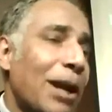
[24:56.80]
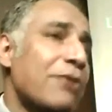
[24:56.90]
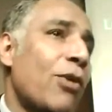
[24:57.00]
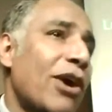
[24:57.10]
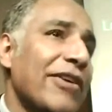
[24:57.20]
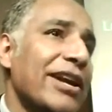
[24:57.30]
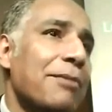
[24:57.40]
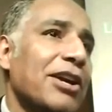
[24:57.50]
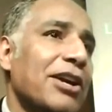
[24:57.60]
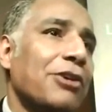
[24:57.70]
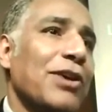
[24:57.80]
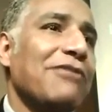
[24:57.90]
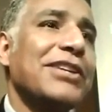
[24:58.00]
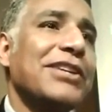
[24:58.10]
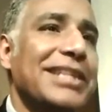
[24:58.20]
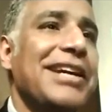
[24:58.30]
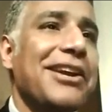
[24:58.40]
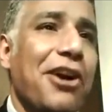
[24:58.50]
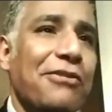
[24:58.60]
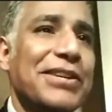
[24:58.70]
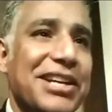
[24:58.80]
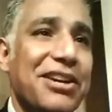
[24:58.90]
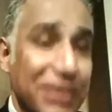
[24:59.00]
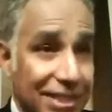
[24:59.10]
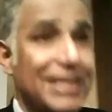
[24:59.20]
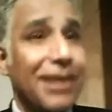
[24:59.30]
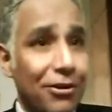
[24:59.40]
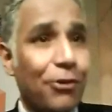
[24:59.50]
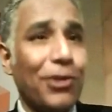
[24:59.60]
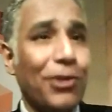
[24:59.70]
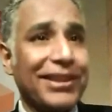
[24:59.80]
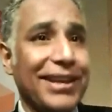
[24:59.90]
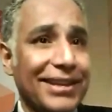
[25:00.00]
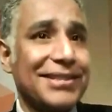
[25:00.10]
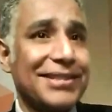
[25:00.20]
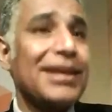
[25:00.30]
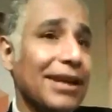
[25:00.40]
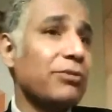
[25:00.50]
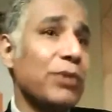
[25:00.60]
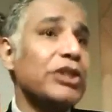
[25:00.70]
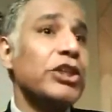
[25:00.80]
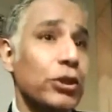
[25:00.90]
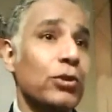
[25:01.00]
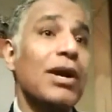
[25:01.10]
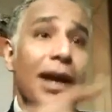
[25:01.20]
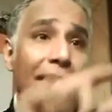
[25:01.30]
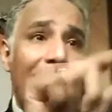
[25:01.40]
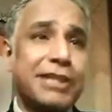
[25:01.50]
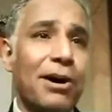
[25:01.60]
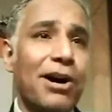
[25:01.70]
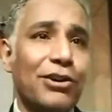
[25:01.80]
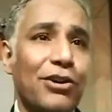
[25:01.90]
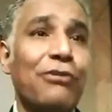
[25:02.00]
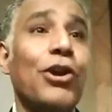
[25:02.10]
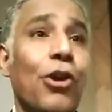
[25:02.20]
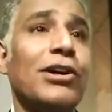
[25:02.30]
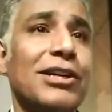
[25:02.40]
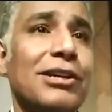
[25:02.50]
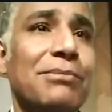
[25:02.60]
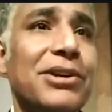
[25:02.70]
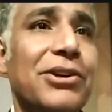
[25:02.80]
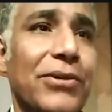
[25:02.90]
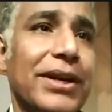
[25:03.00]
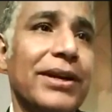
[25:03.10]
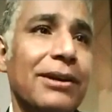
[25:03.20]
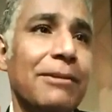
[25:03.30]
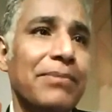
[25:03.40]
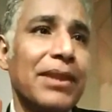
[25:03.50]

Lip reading: wondering about how to have the tea and coffee service. These are all things that we do as part of a long-term career.